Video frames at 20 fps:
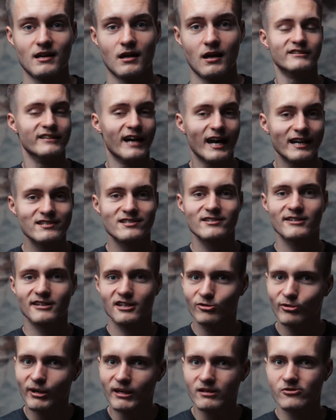That's the
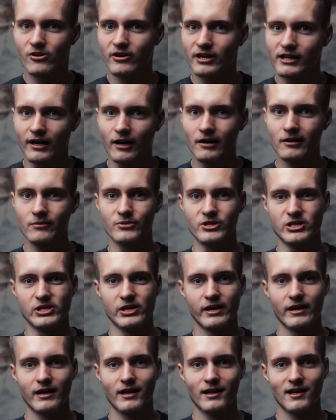creator economy.